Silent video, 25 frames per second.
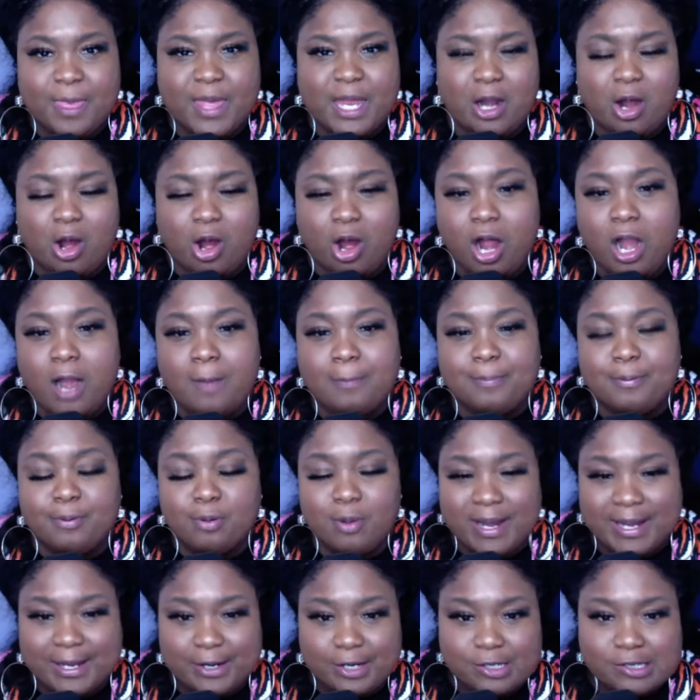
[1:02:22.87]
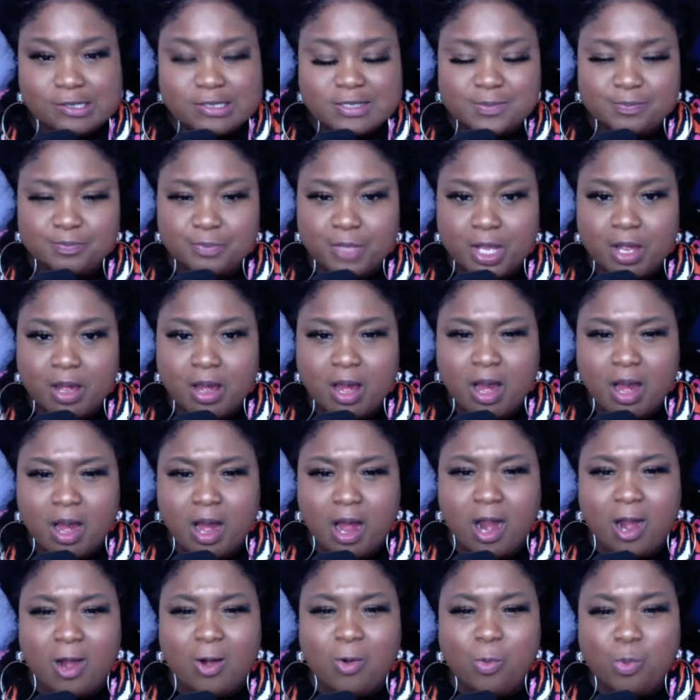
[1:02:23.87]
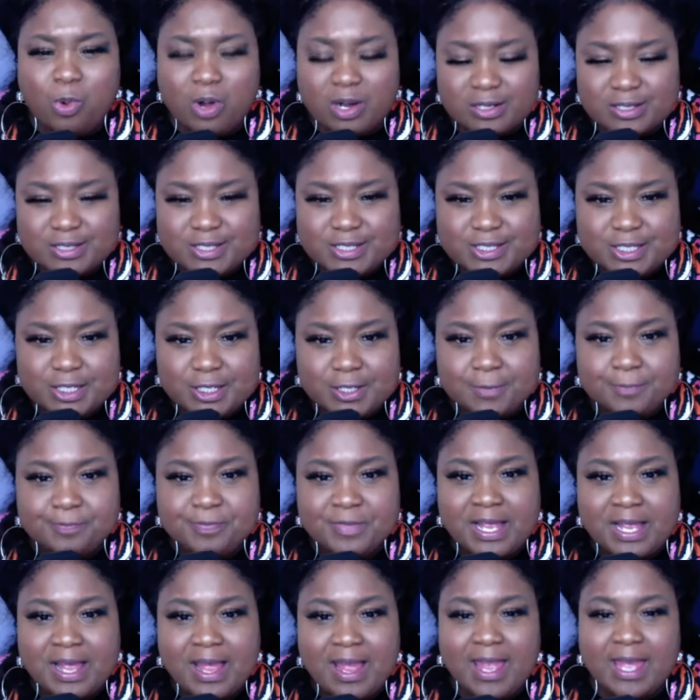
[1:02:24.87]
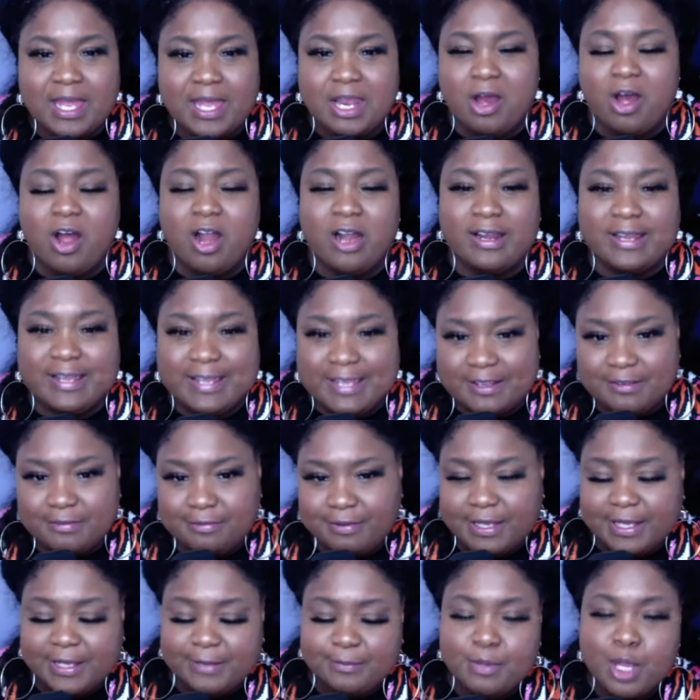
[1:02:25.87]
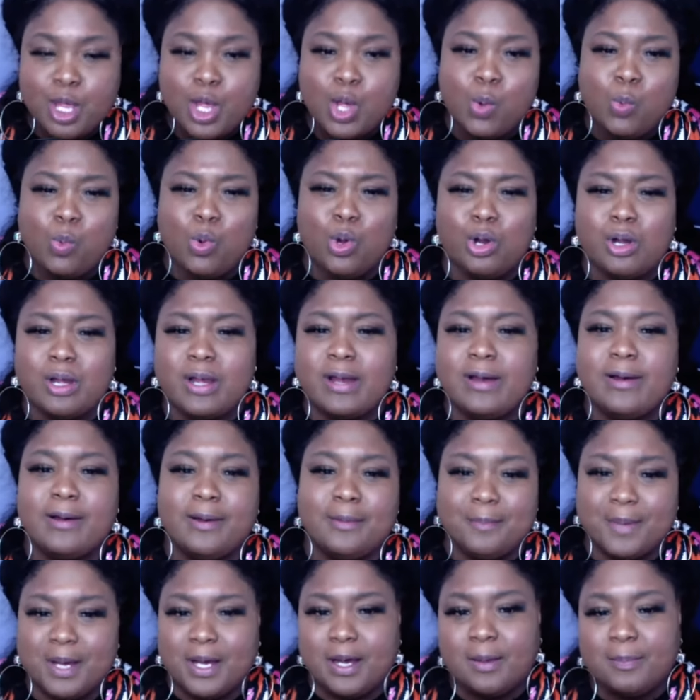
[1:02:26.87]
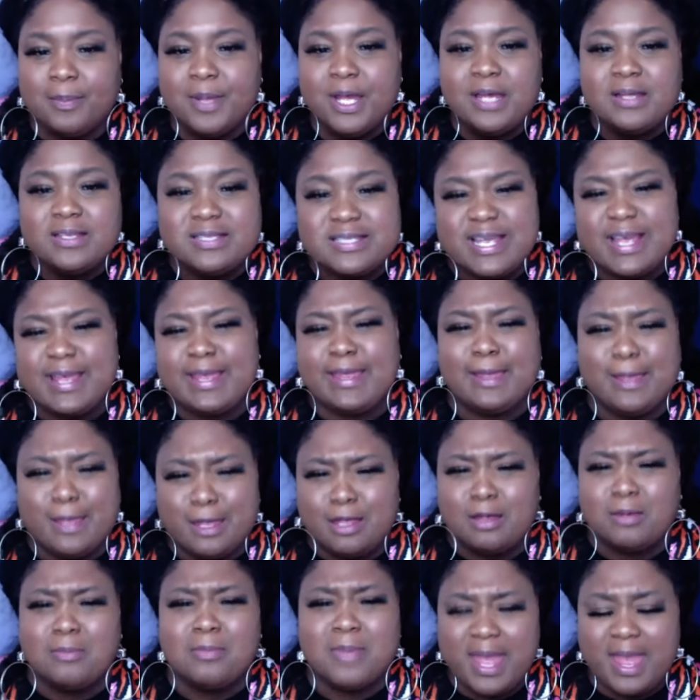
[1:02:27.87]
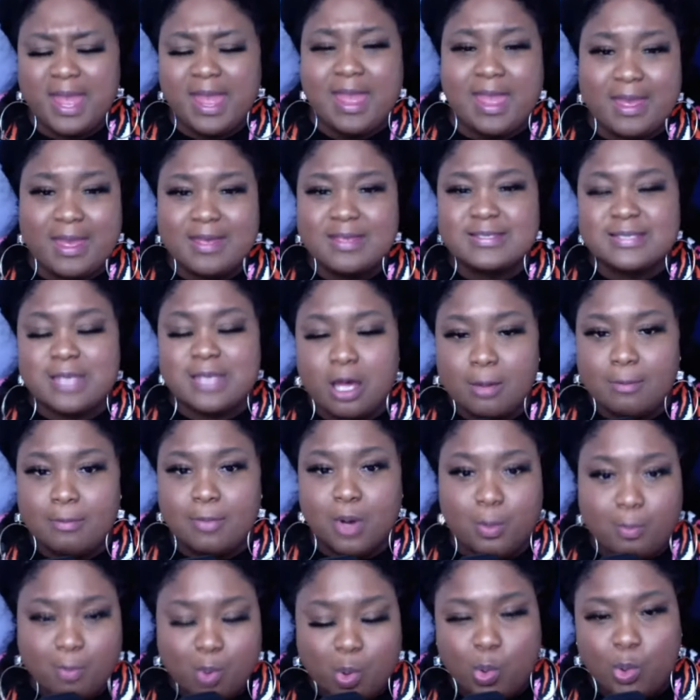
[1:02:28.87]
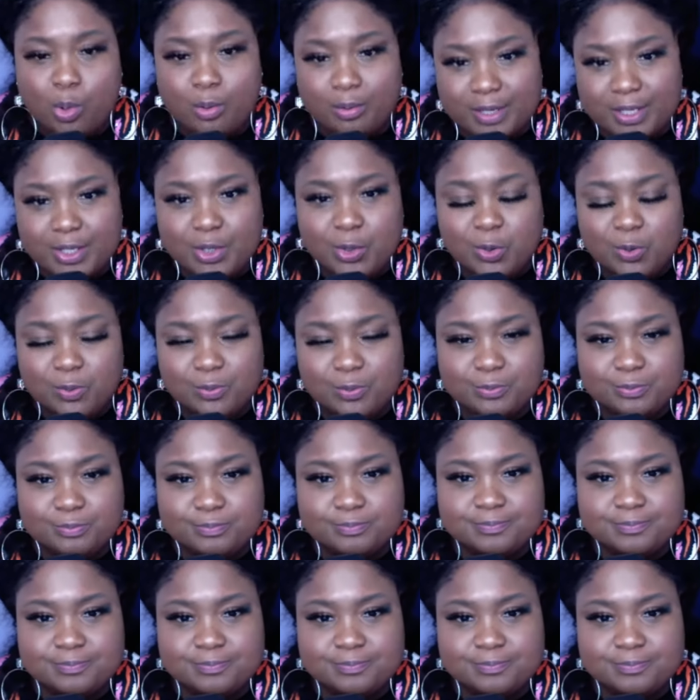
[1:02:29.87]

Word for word: that our prayers, our worship, and our giving will come up to him as a memorial.